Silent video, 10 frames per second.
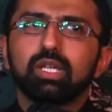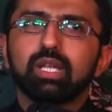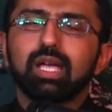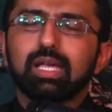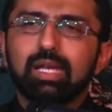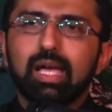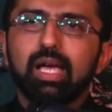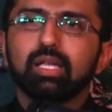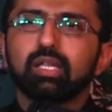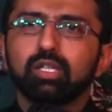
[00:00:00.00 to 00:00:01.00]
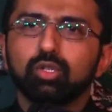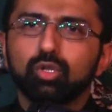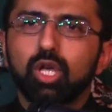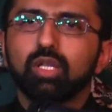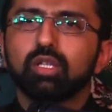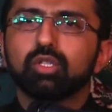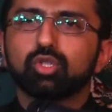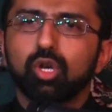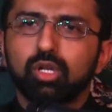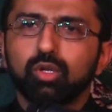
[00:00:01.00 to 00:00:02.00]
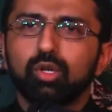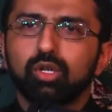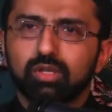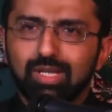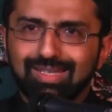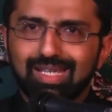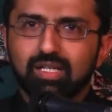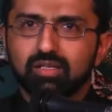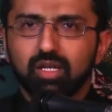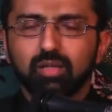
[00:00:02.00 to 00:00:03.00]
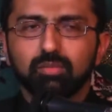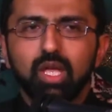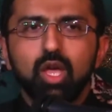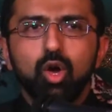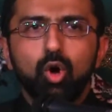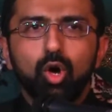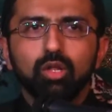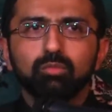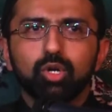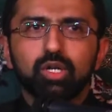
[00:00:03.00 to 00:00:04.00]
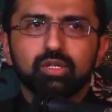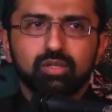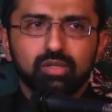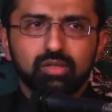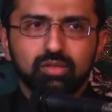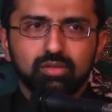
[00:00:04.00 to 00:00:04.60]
in akhlaq, in knowledge on earth at that time, all martyred.